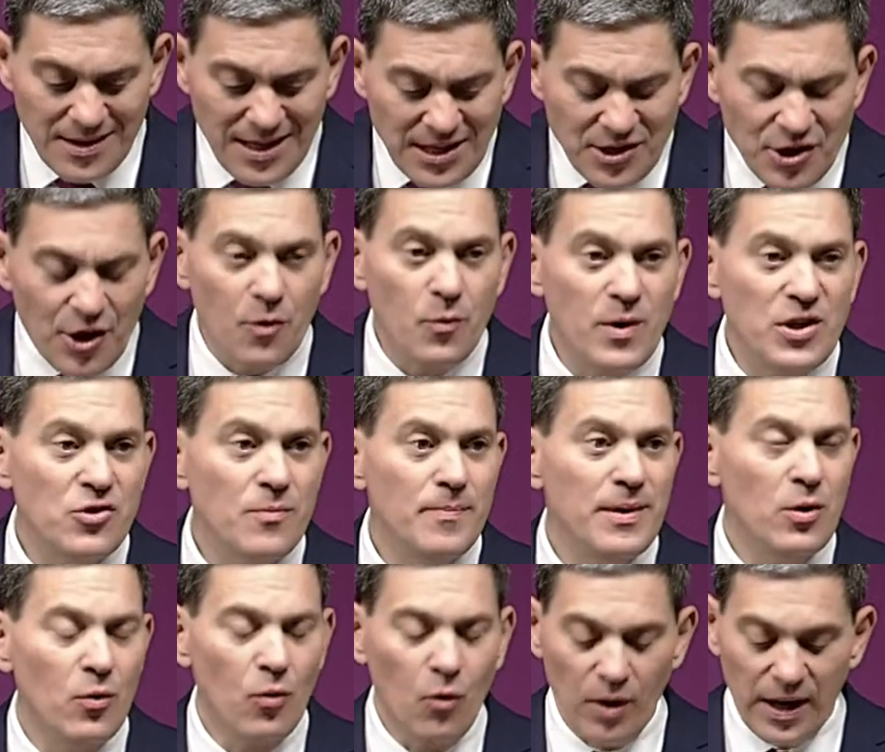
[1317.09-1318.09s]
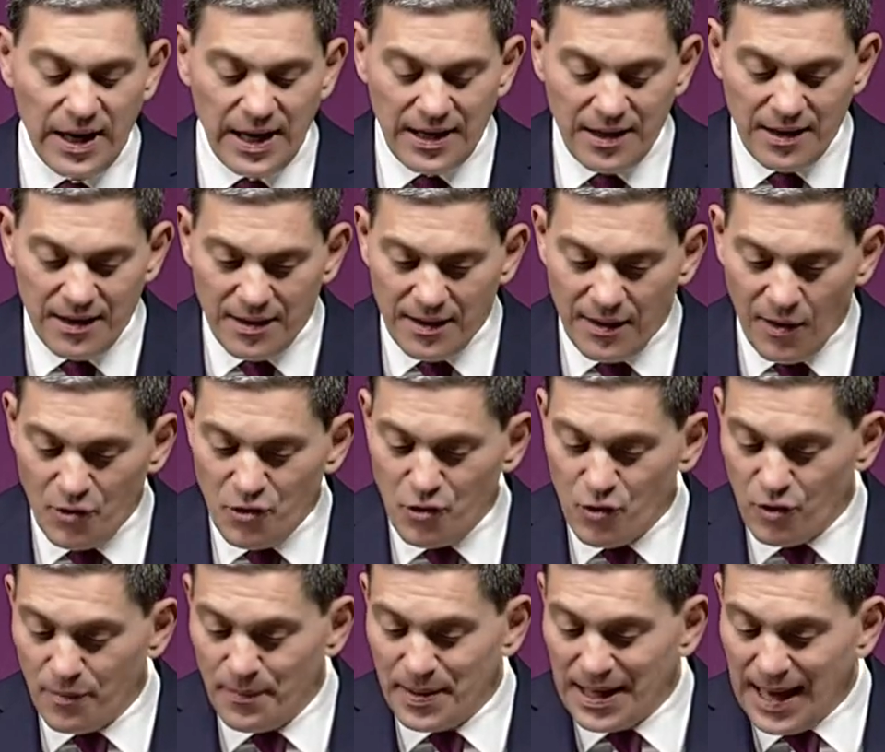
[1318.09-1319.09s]
Ditto, we should be all in on
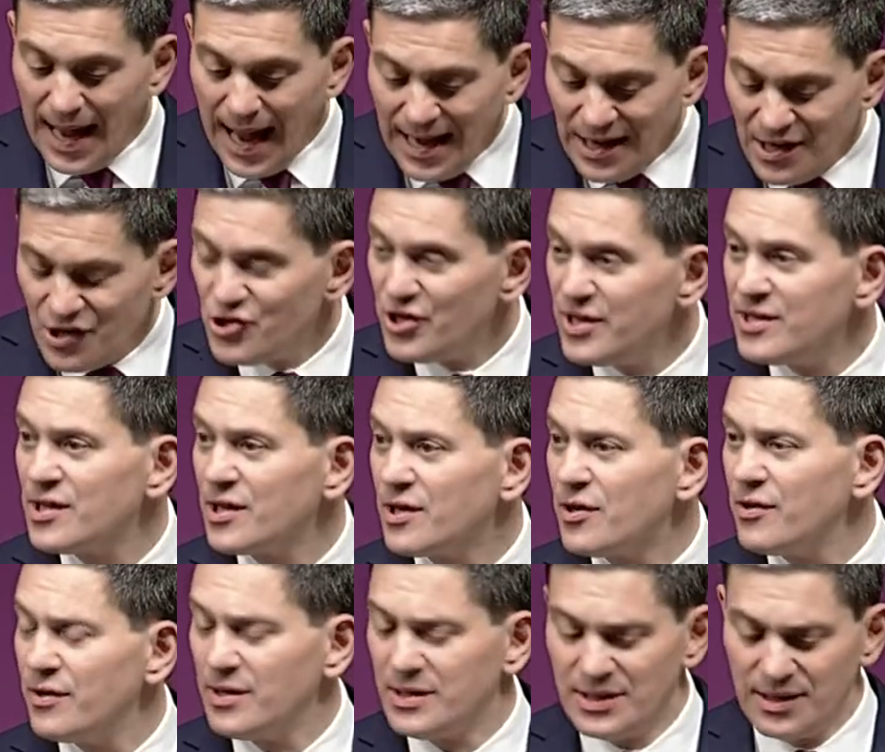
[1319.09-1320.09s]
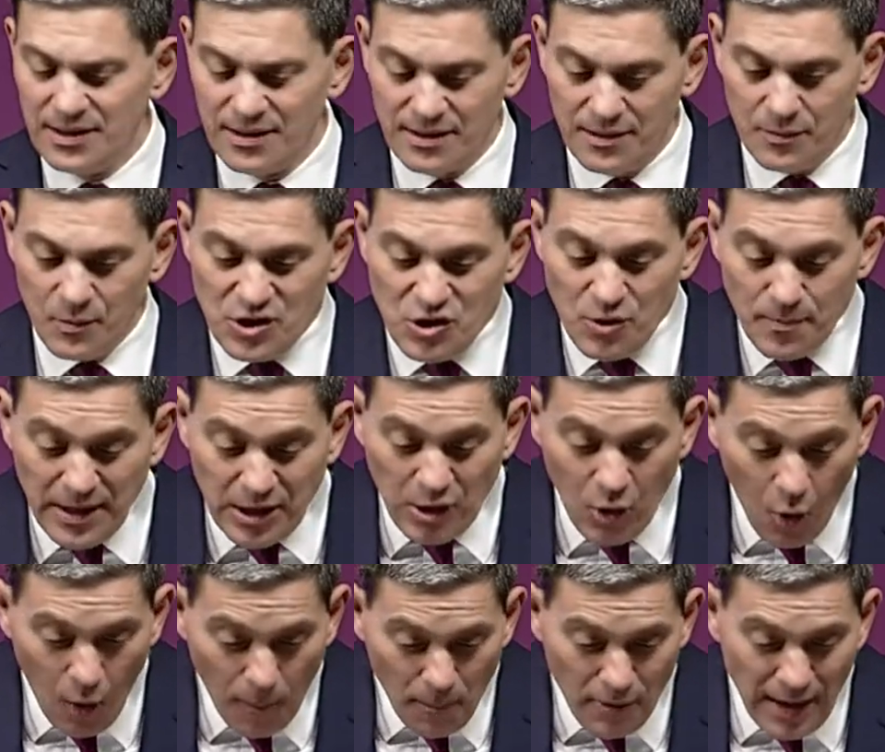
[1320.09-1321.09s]
European energy security. We should be
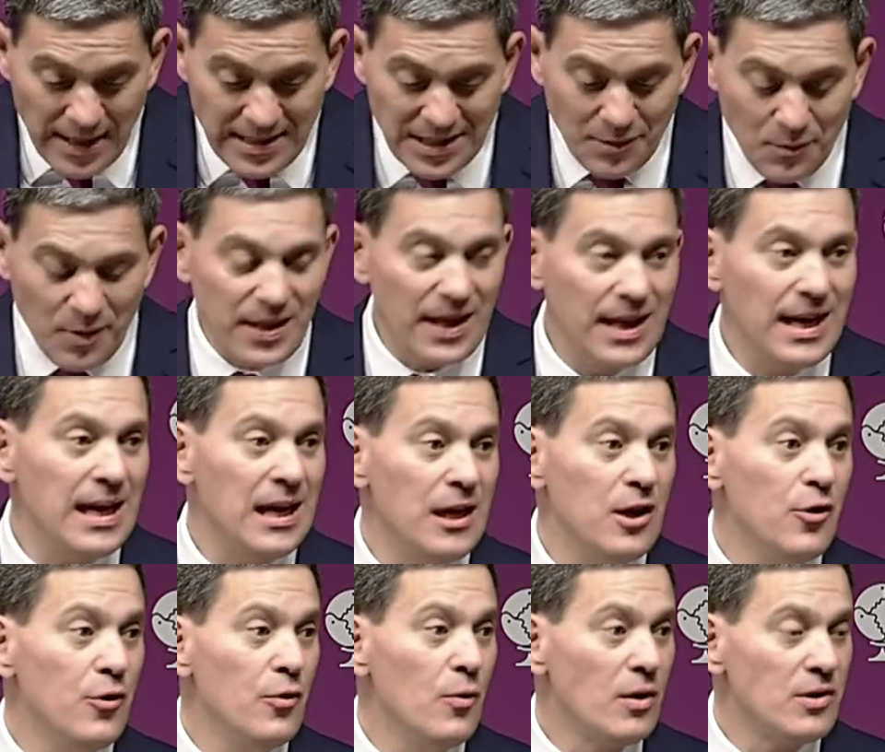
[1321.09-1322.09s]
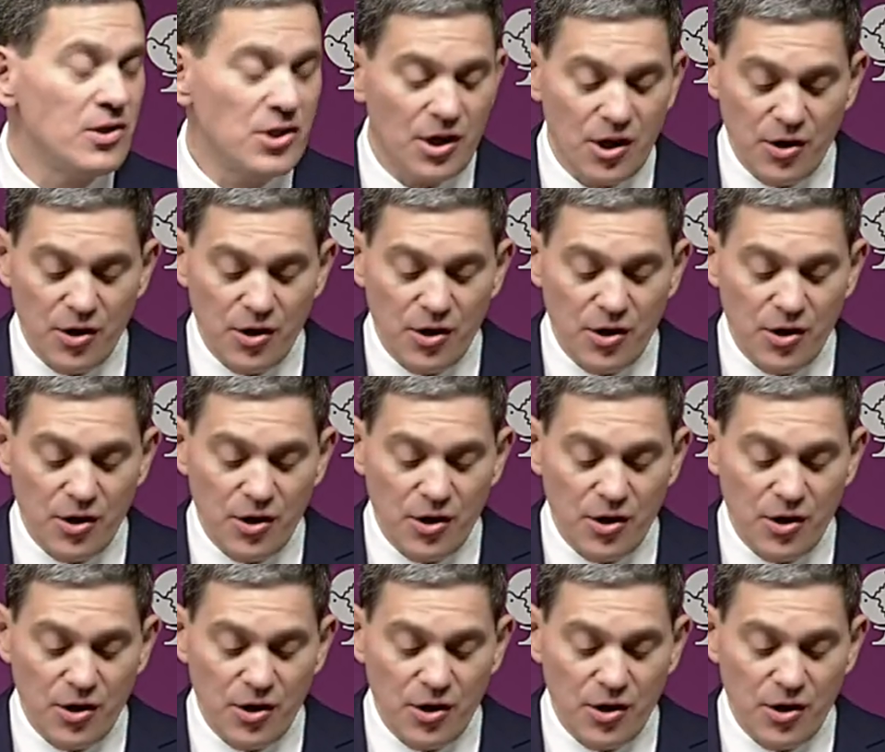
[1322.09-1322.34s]
cooperating with the EU on